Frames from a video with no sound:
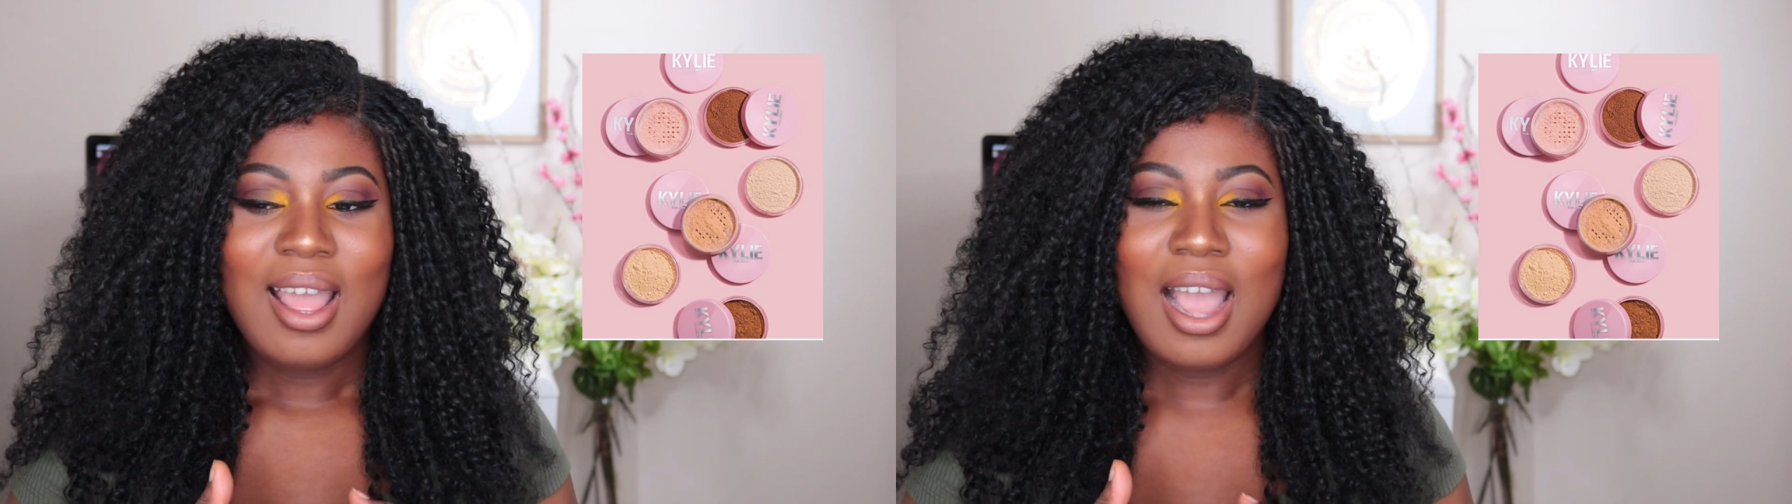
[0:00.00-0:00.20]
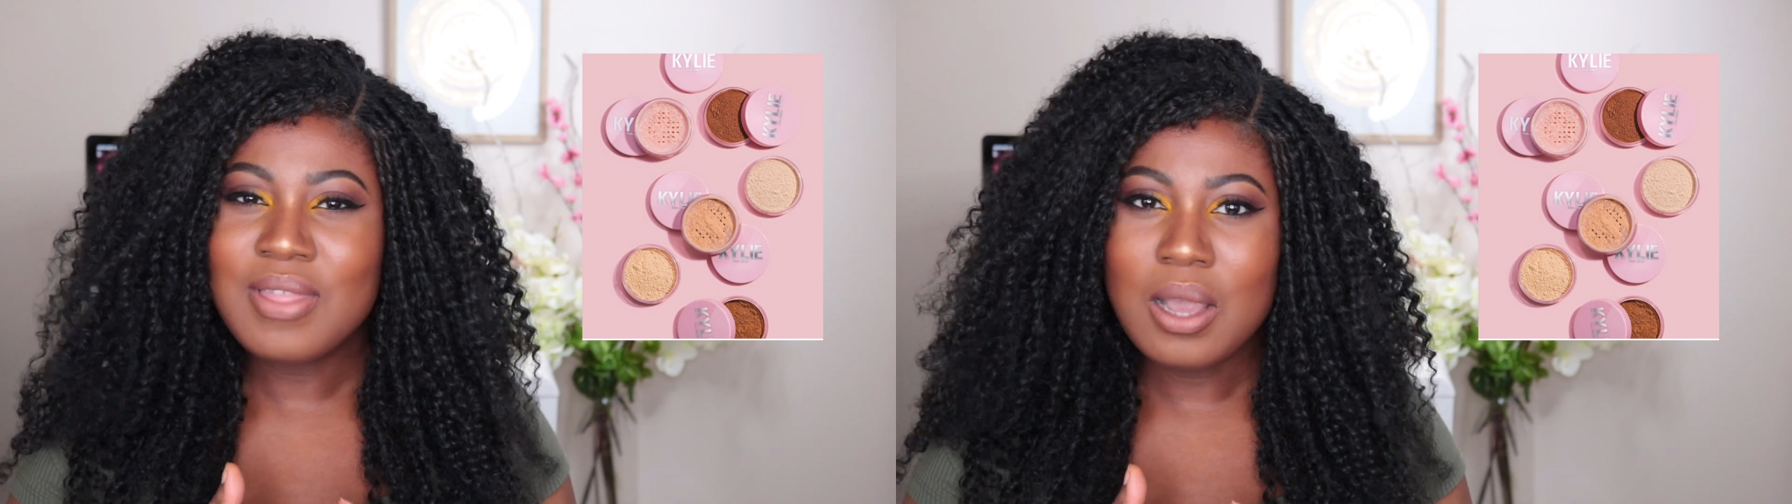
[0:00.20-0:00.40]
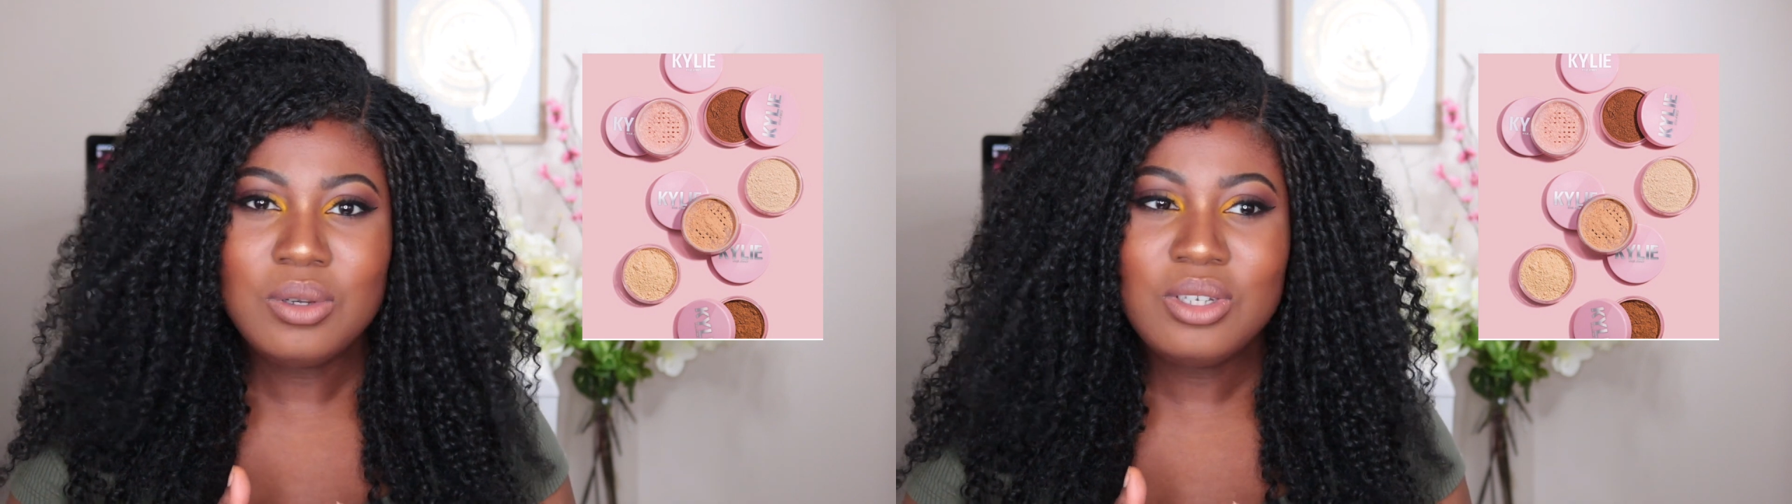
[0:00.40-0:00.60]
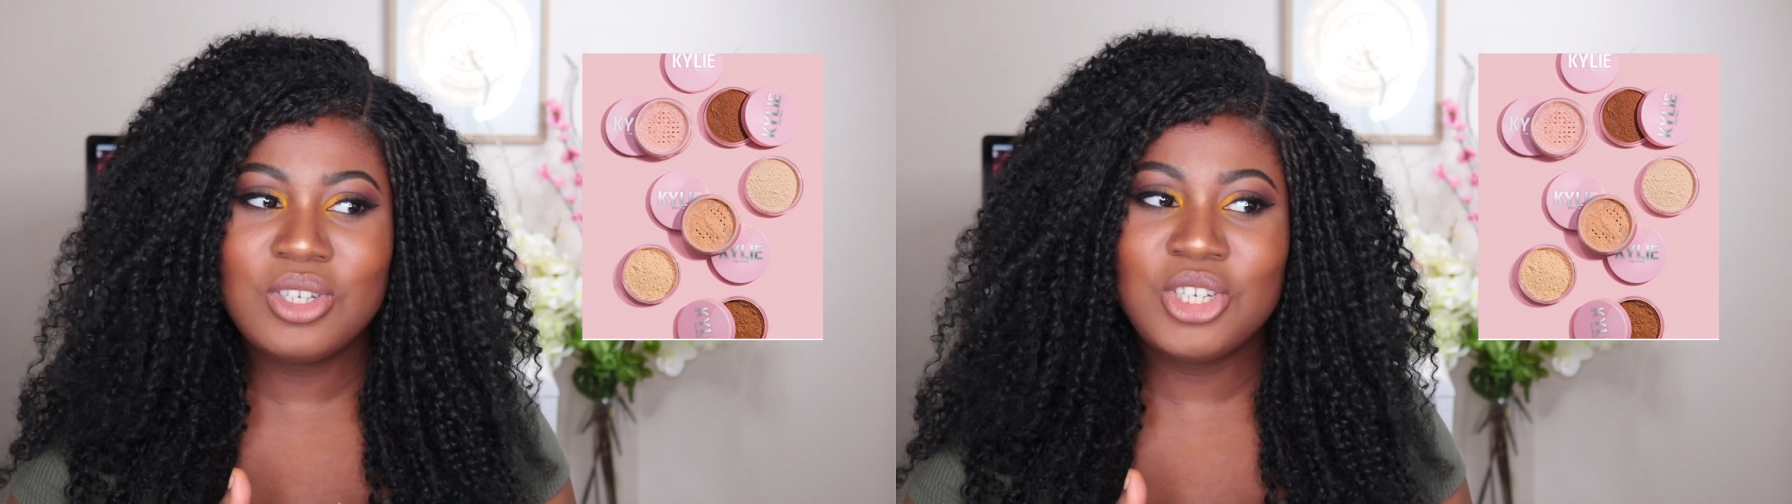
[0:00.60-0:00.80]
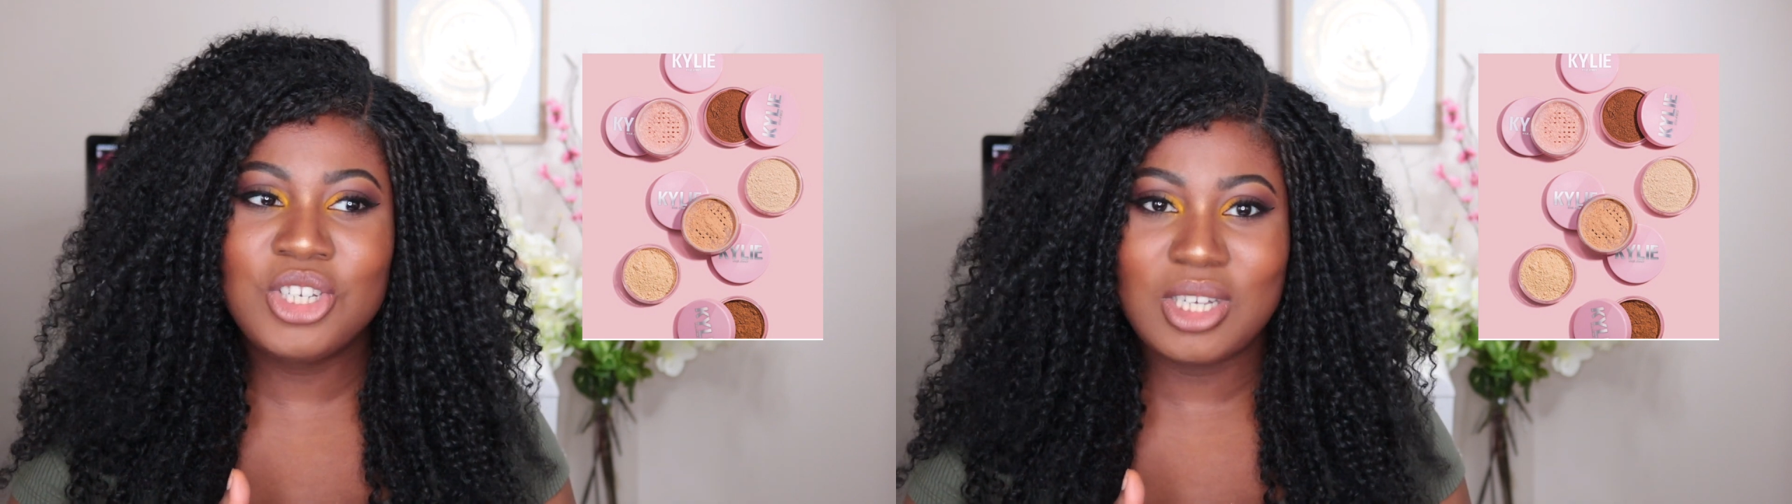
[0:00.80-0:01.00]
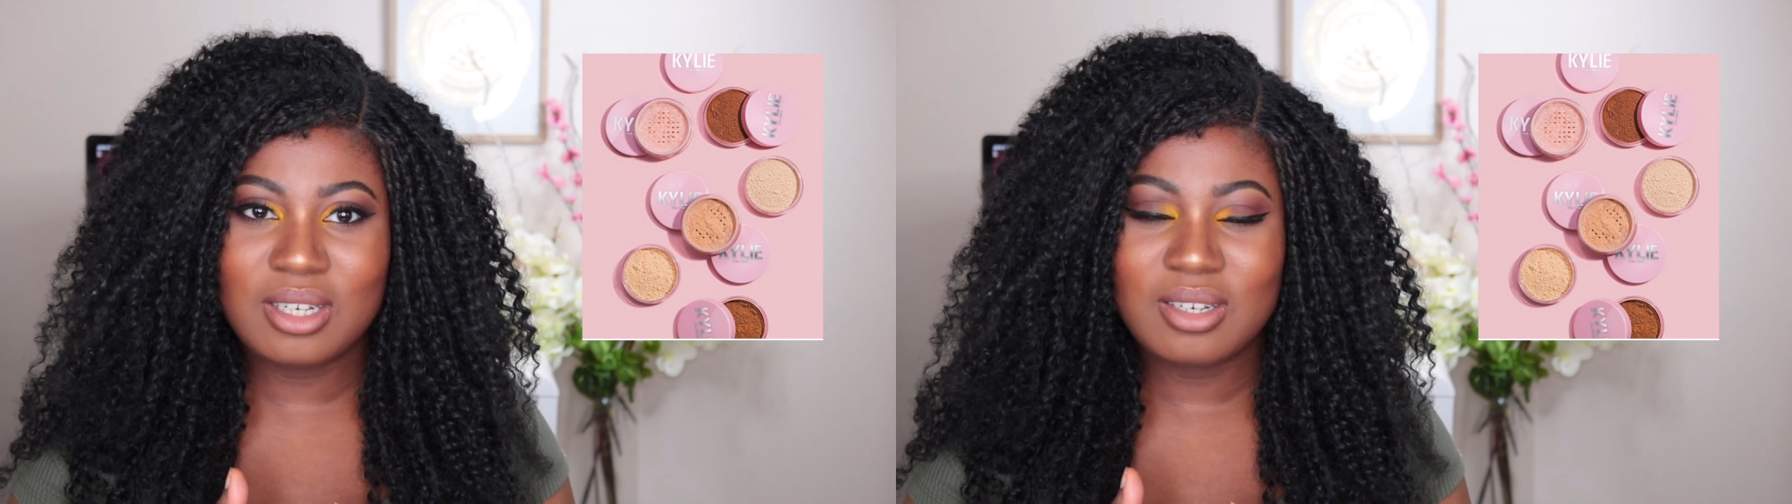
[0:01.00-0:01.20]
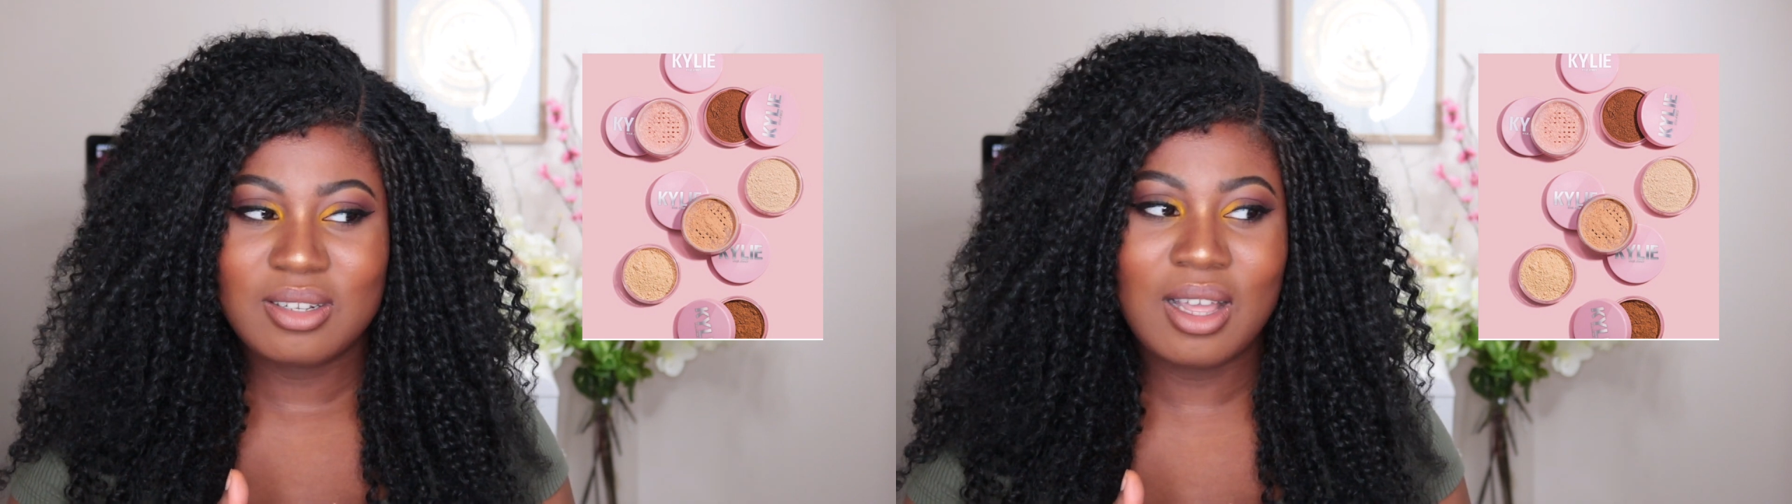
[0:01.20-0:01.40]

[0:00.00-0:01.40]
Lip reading: and that was shit.